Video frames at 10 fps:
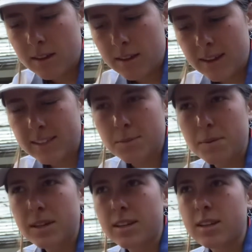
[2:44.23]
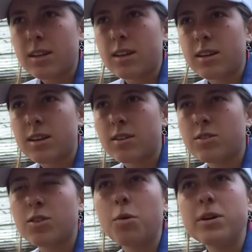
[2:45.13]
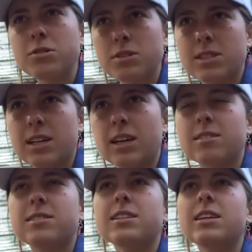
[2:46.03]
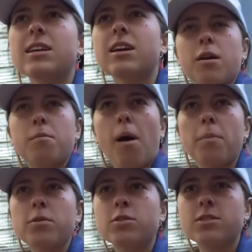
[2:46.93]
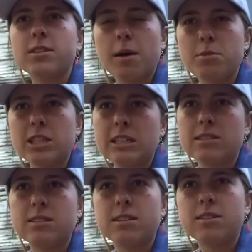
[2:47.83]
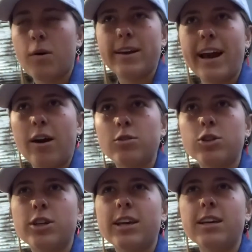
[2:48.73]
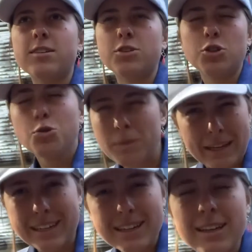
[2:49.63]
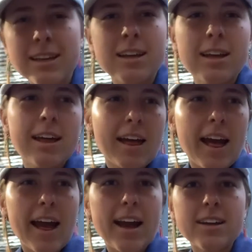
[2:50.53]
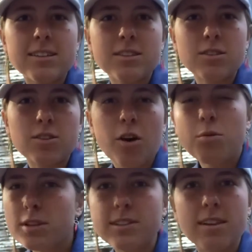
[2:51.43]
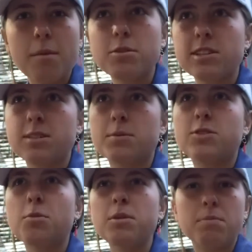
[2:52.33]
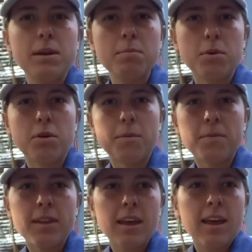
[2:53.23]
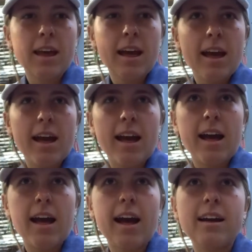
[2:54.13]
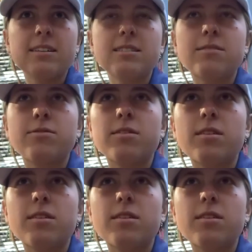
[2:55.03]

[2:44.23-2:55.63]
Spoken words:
It's been so interesting seeing popular celebrities going out looking human, and not only celebrities, but so many people have